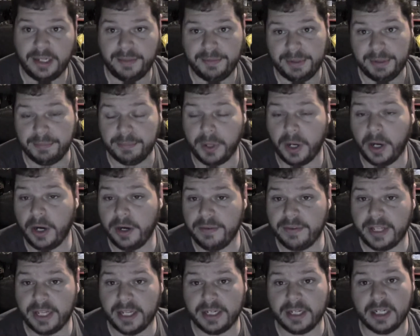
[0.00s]
I mean, part
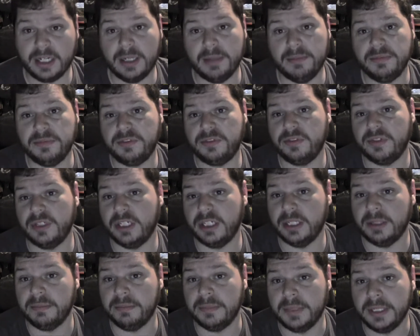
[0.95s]
of that comes
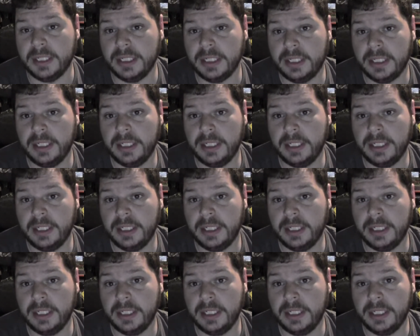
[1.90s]
from